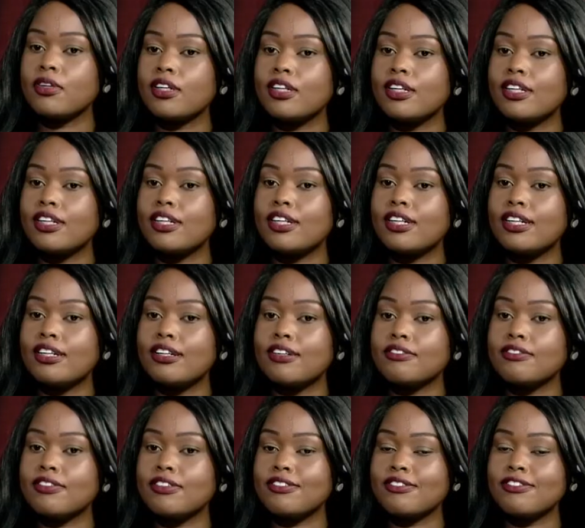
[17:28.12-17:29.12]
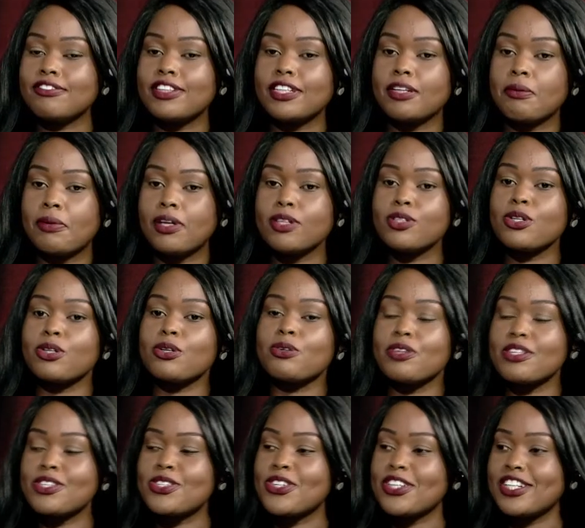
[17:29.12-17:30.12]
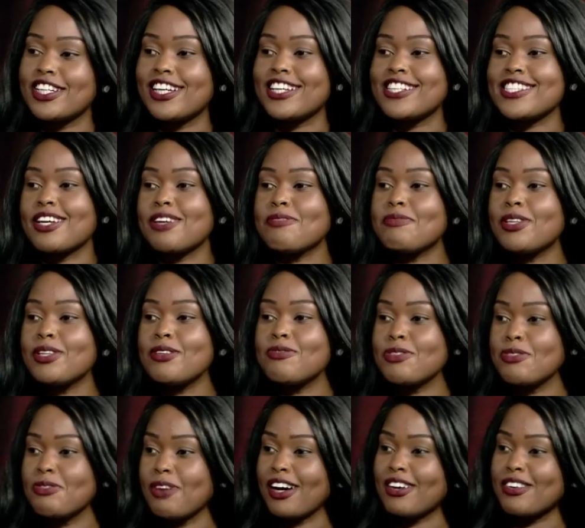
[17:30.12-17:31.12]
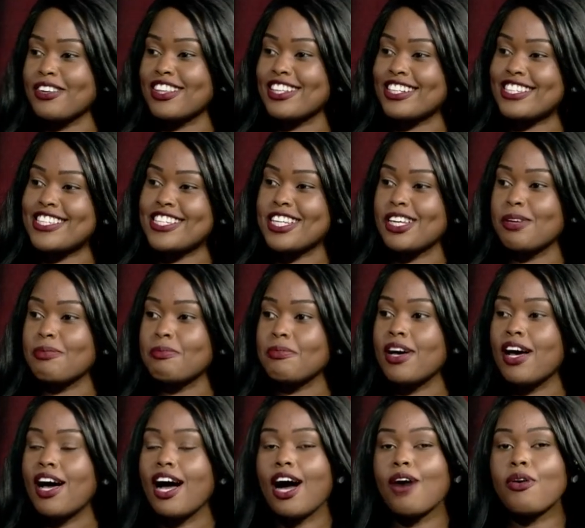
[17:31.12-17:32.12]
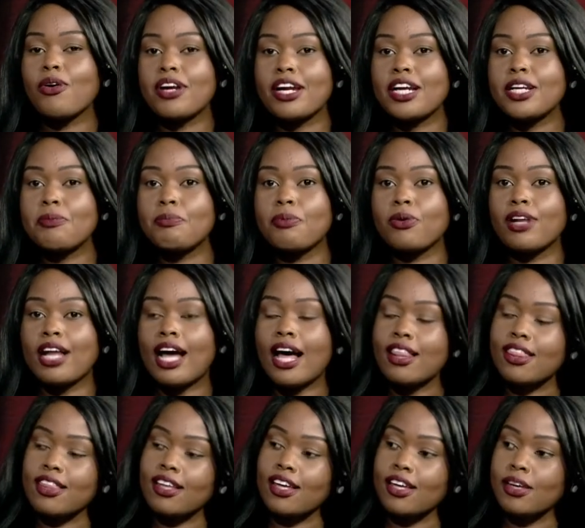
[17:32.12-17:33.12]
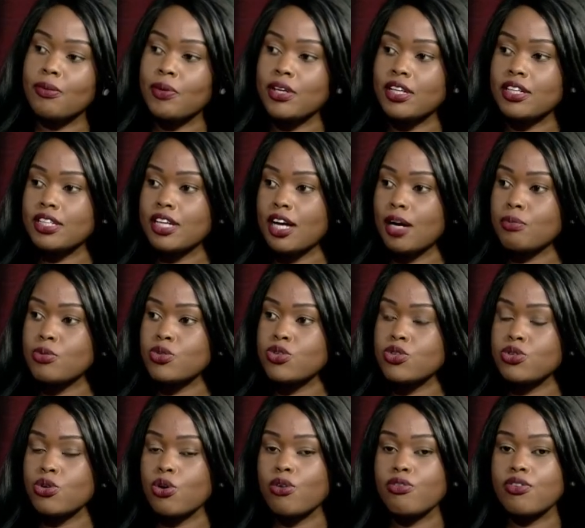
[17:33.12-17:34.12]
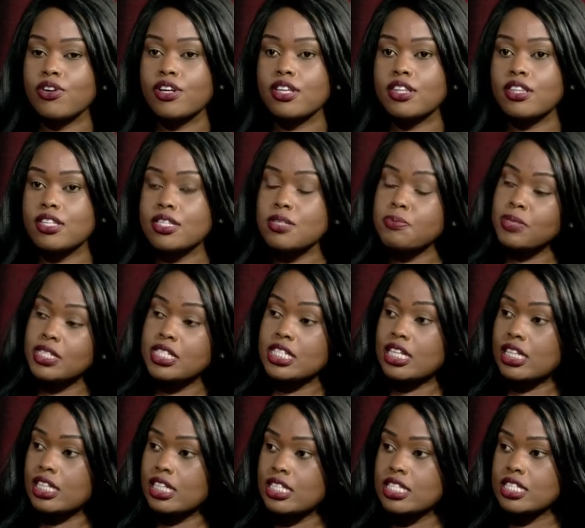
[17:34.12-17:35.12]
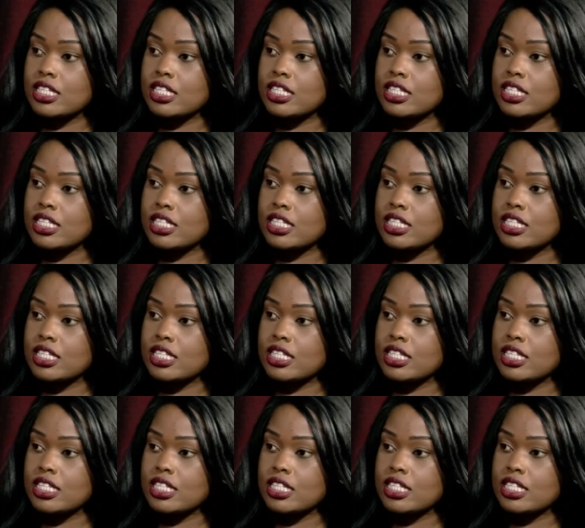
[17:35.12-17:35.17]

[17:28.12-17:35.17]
uh, fundamental question is, I believe you work with a team. Yes. How credible are they when it comes to offering these particular